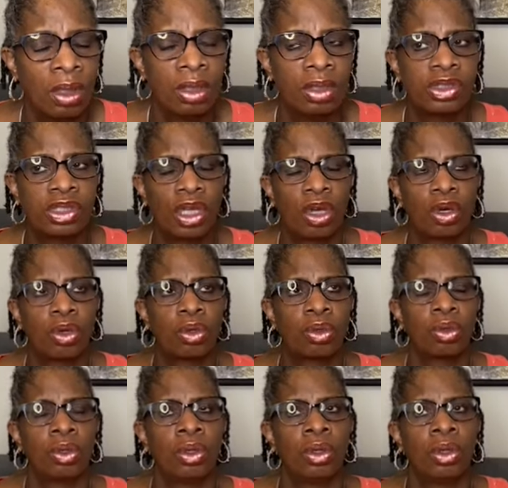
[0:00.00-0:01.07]
So
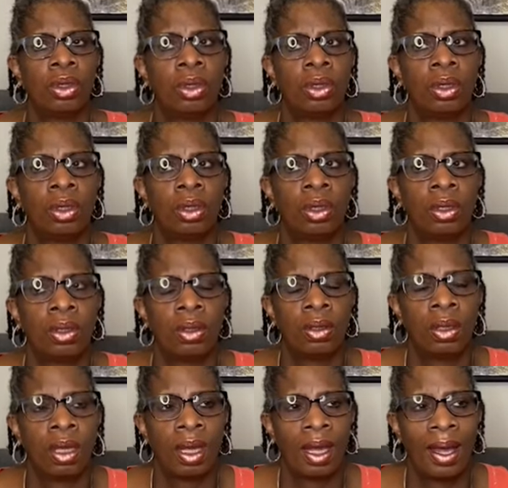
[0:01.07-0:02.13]

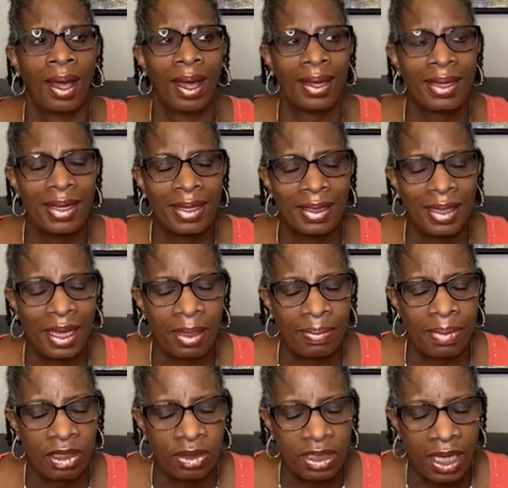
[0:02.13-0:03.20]
I hear a lot
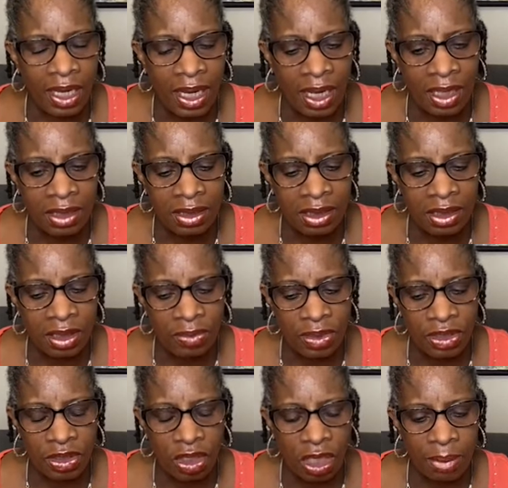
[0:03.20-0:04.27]
about dialysis. I'm going to
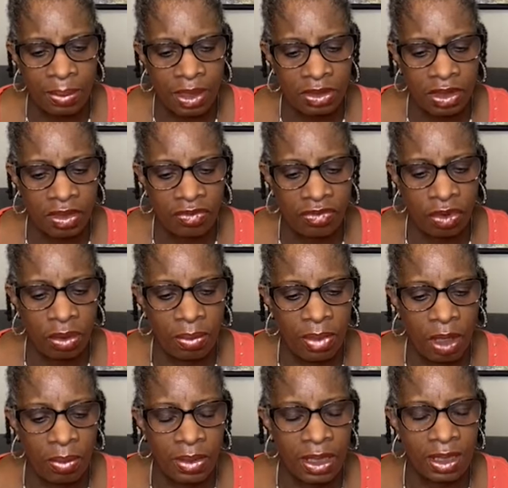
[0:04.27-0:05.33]
talk about that for a
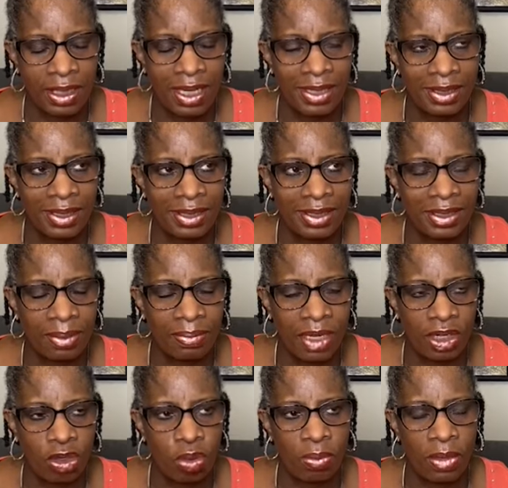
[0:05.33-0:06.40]
moment in case there's somebody
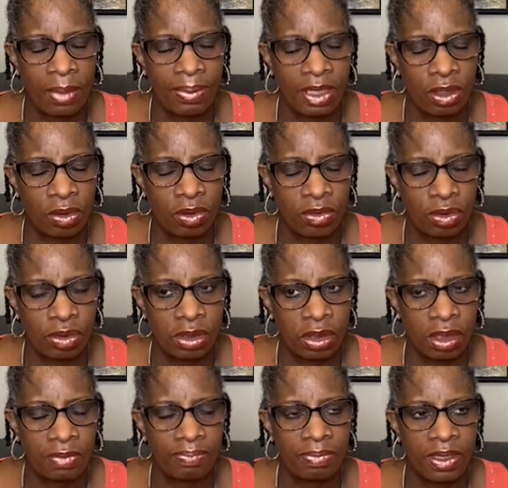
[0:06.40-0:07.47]
who might be going through
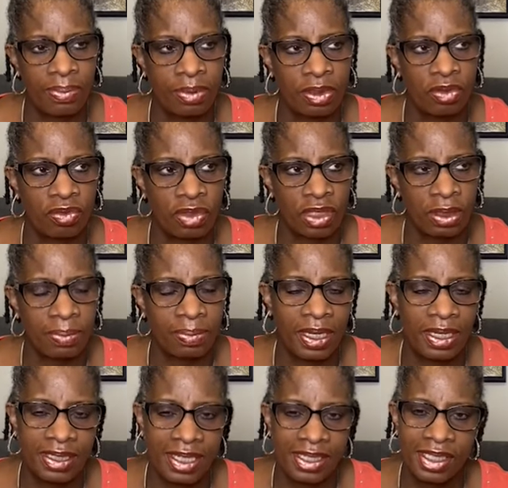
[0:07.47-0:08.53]
stuff. People don't really pay
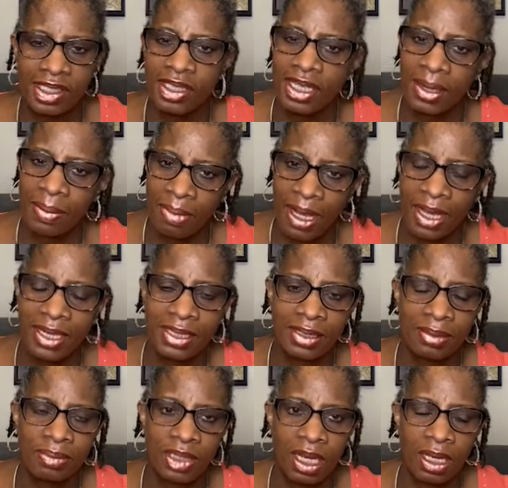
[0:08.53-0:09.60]
attention to their body
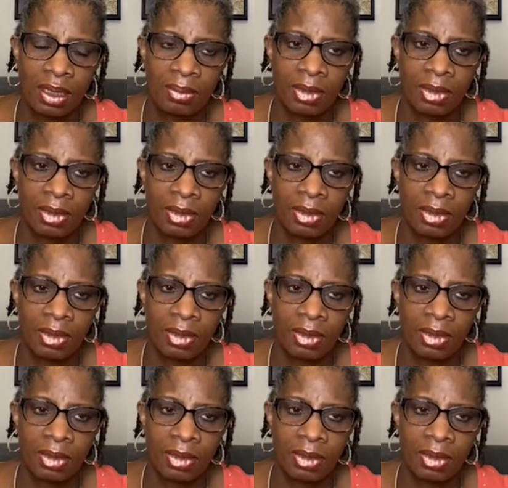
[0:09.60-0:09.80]
sometimes.